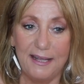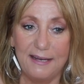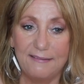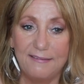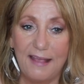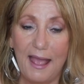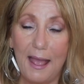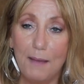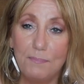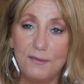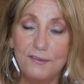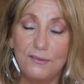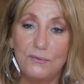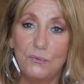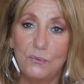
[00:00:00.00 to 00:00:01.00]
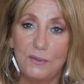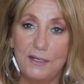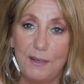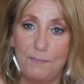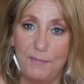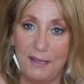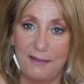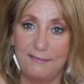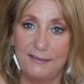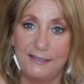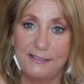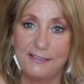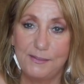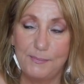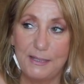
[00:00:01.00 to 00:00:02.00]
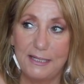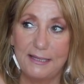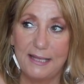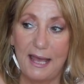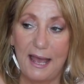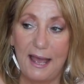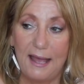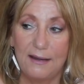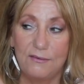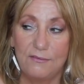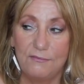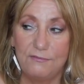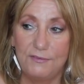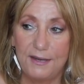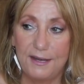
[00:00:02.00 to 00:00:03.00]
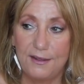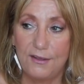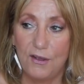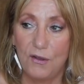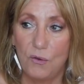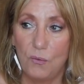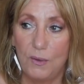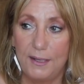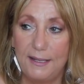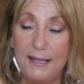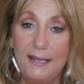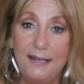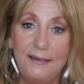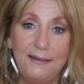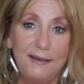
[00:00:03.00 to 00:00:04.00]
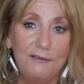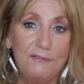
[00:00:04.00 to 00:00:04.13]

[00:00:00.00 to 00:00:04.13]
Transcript: it's absolutely amazing to me that video in